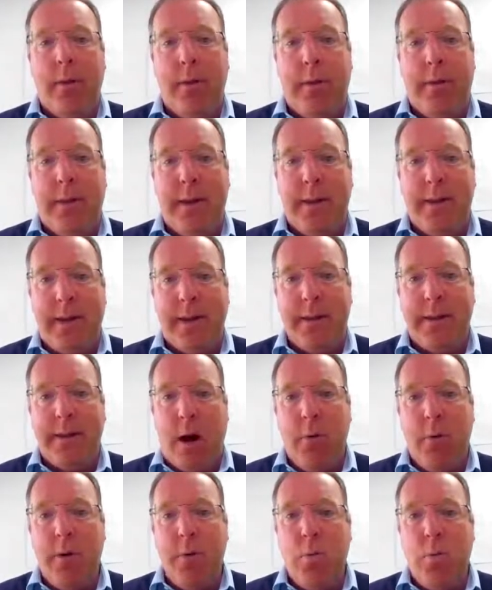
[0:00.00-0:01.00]
there's
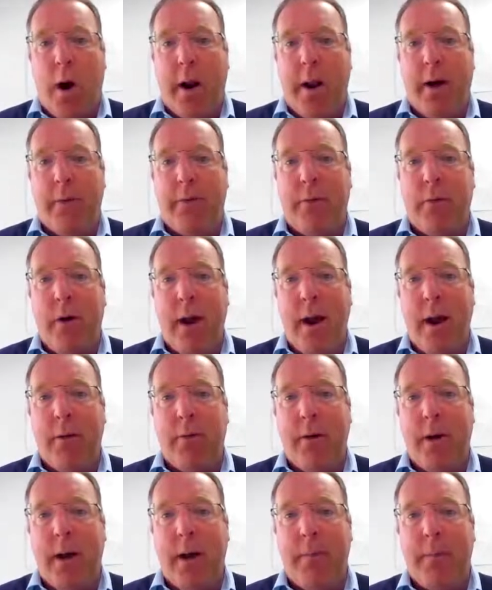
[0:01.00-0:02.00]
only one other
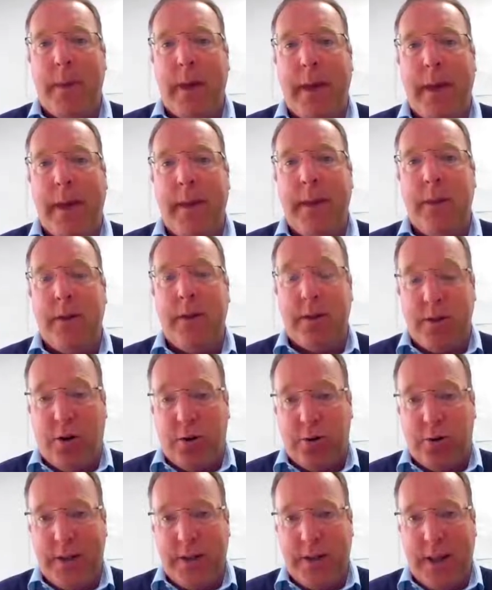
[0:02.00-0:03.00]
area in the
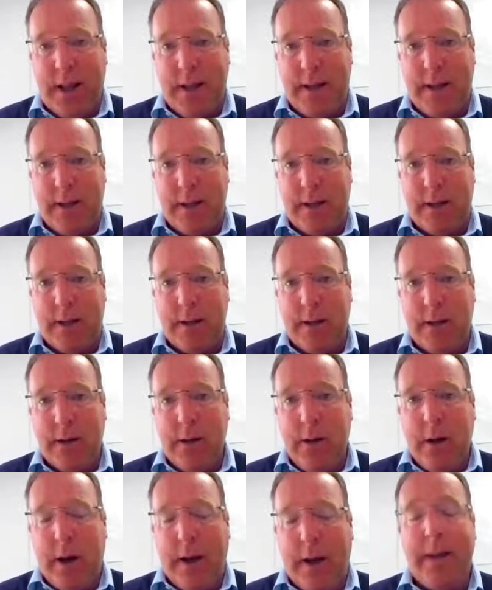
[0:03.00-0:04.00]
dotted lake,
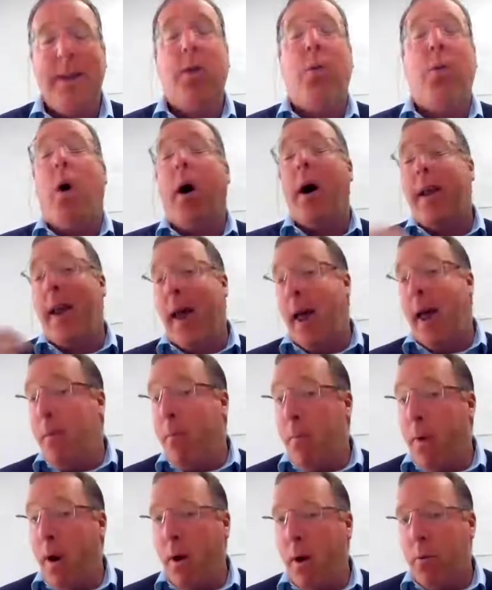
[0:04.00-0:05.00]
in the wider
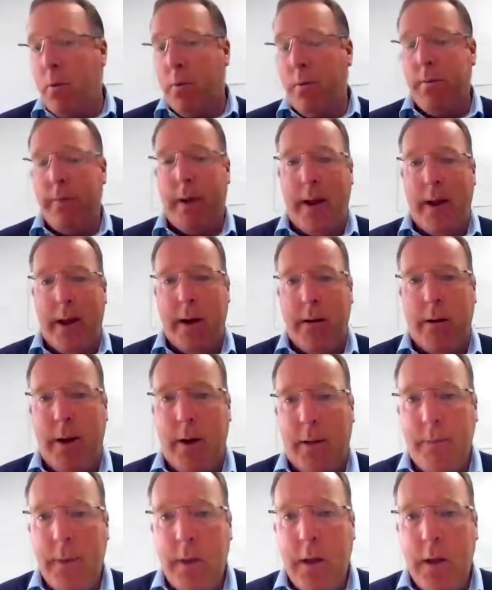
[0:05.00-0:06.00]
Hemlow
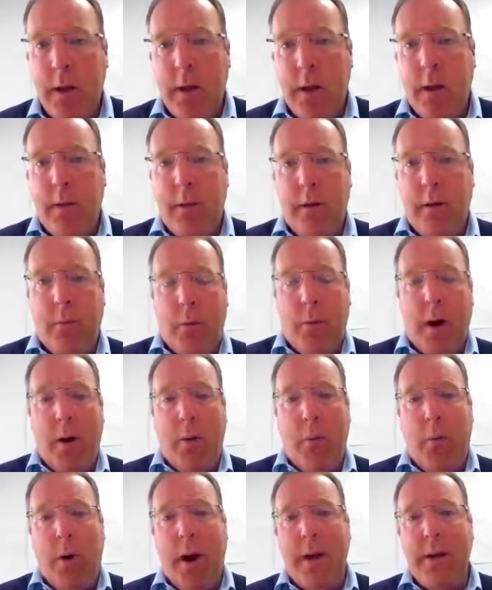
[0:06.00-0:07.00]
area, that
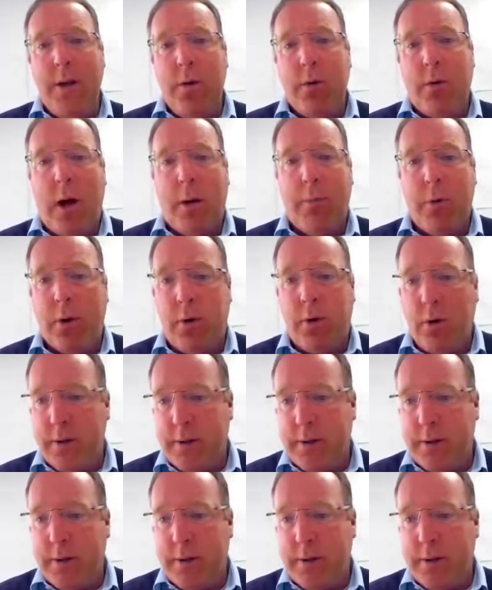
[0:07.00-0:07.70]
where you come